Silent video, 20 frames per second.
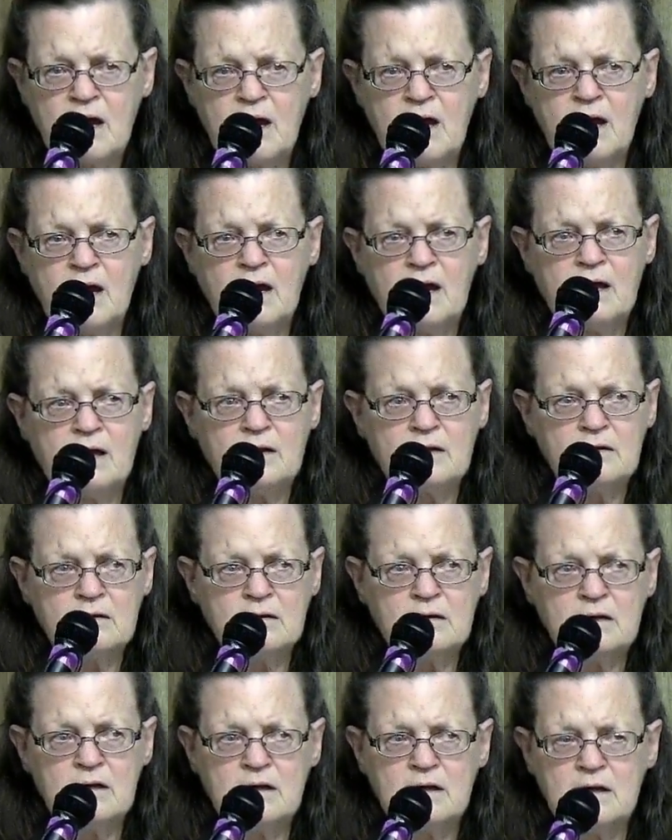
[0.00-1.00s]

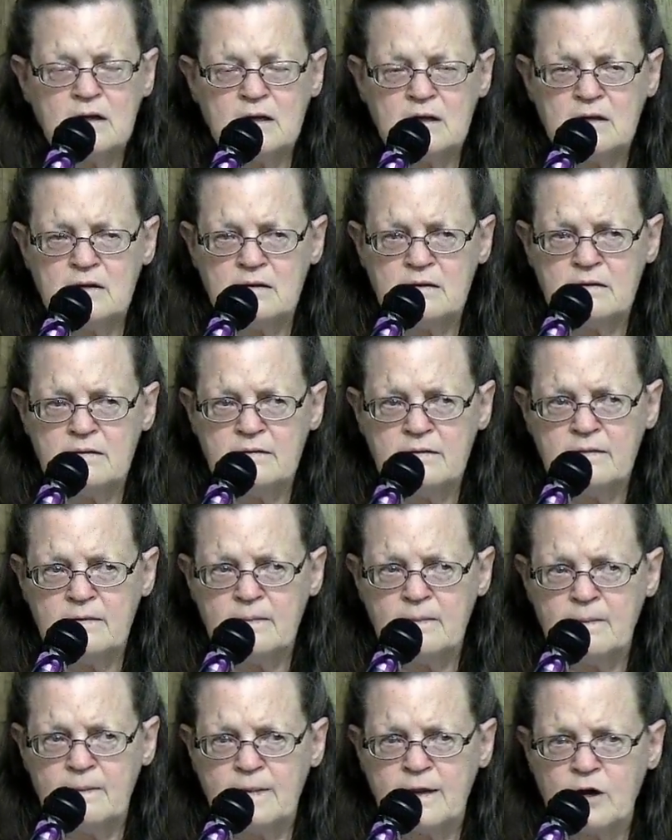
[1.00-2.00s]
And
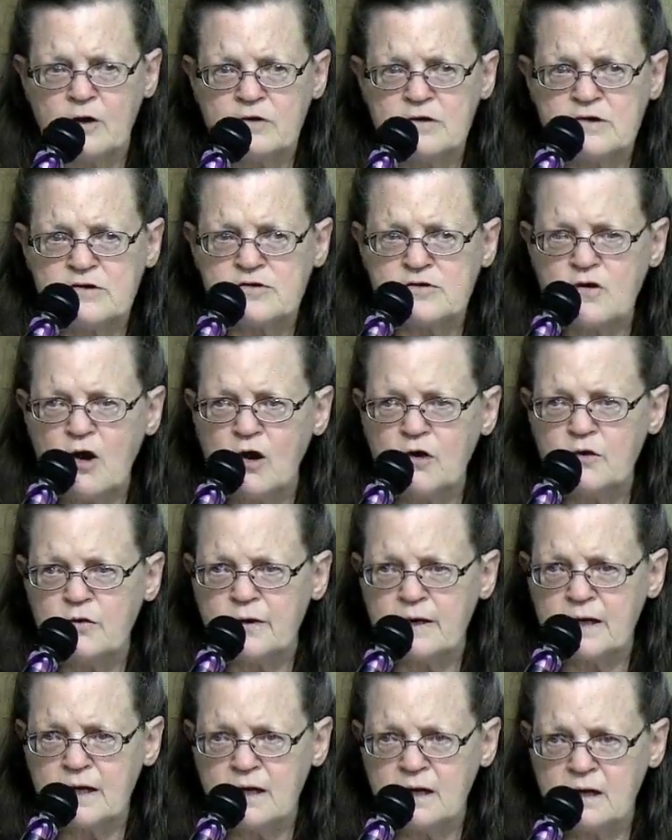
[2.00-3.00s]
they're
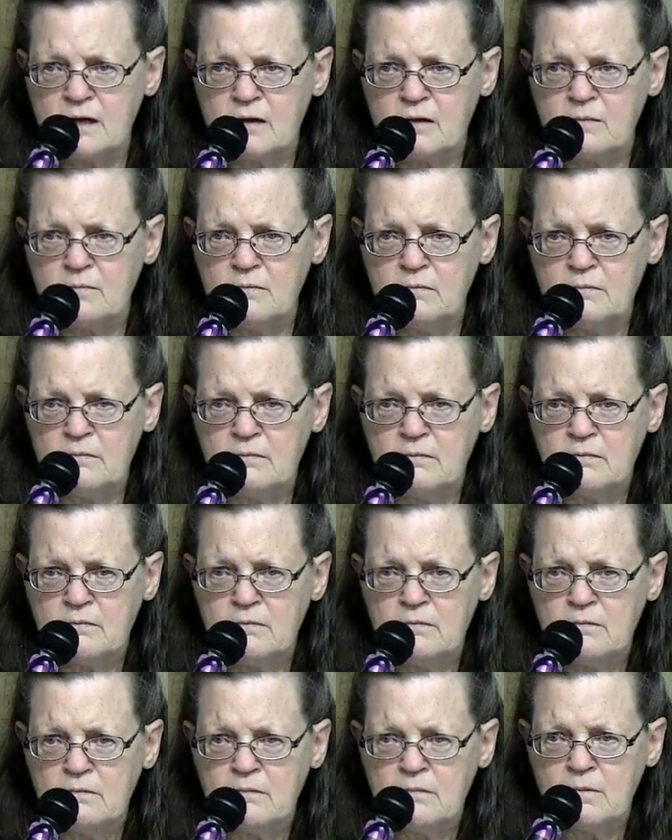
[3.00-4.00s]
dishonoring him
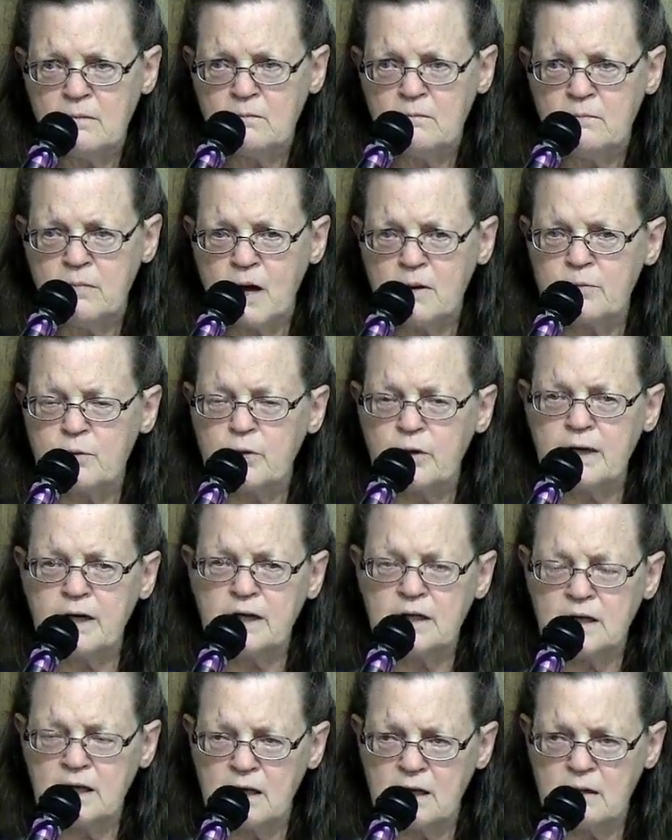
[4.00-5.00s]
by
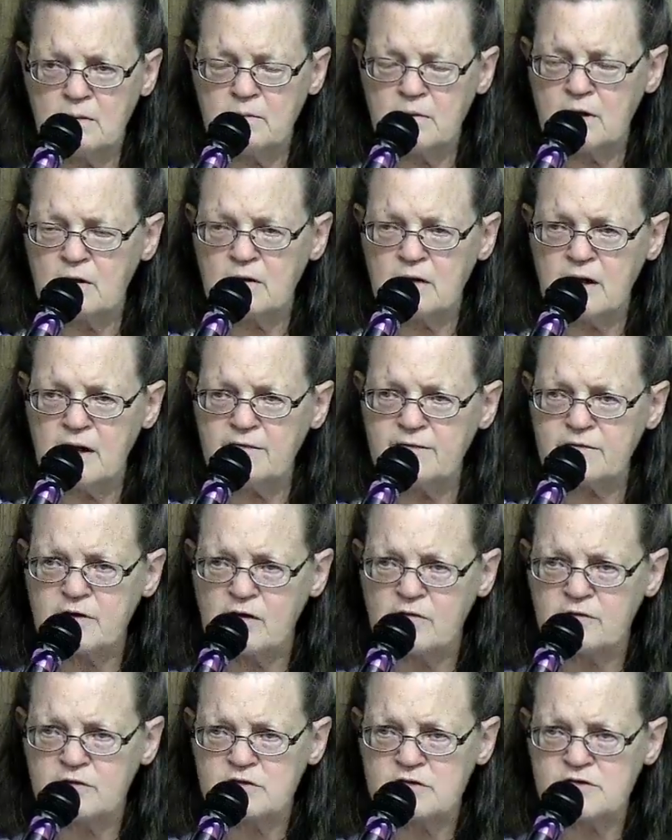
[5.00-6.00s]
bringing him their
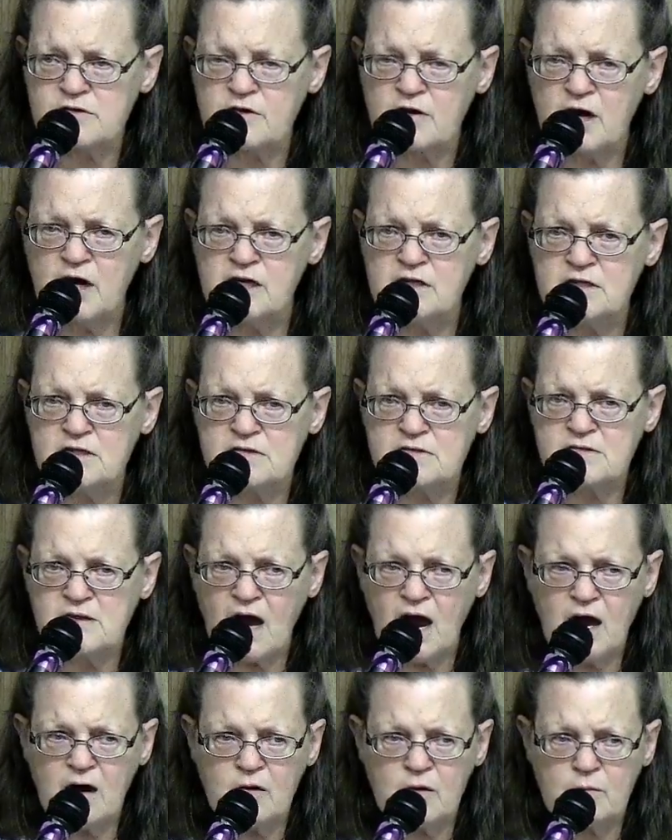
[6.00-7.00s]
leftovers, their
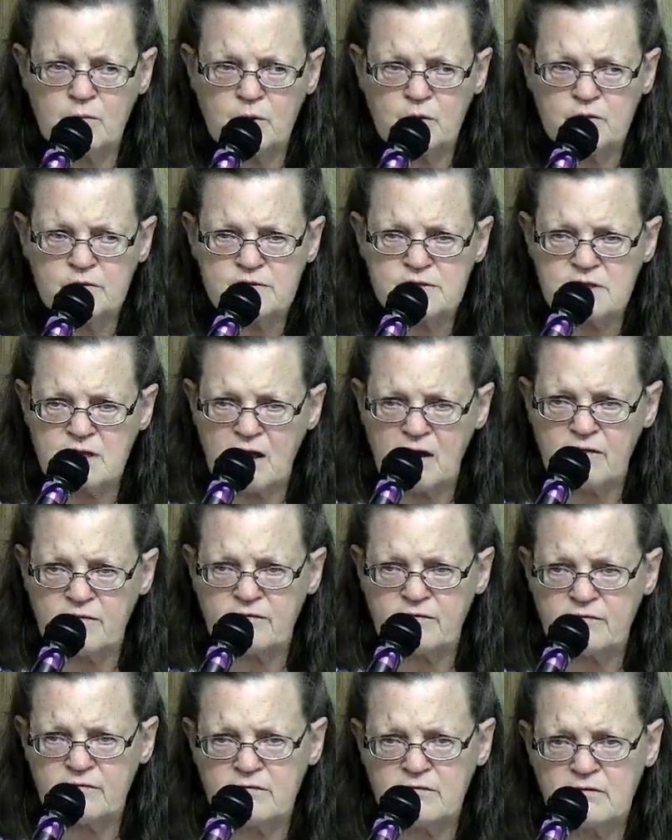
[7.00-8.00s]
undesirable
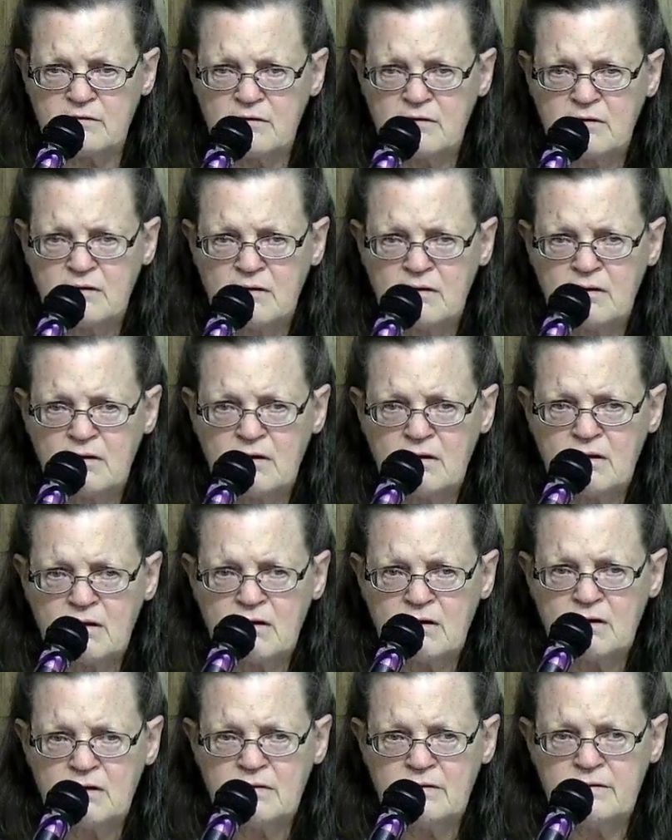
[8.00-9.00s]
stuff,
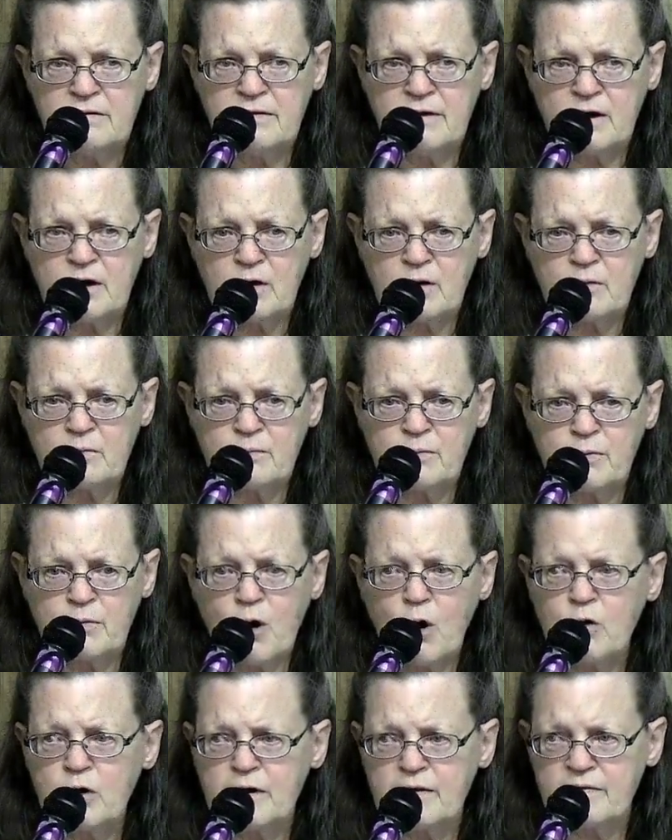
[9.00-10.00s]
their
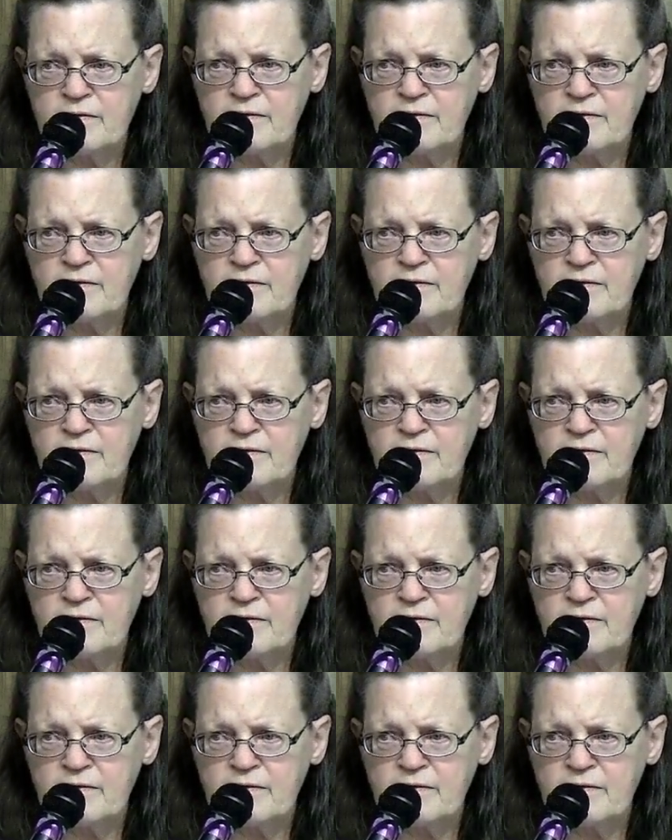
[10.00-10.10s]
broken